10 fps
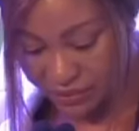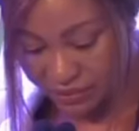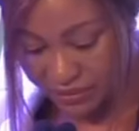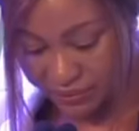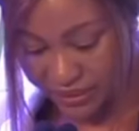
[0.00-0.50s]
in
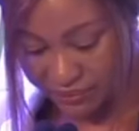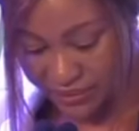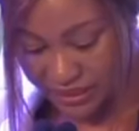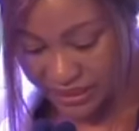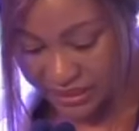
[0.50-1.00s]
from the
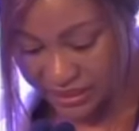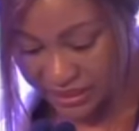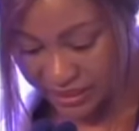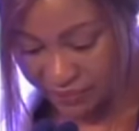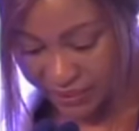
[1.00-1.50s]

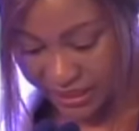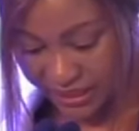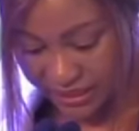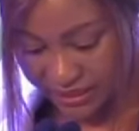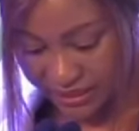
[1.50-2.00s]
presenters and the
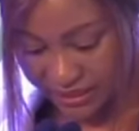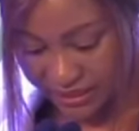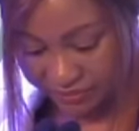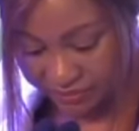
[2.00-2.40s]
panelists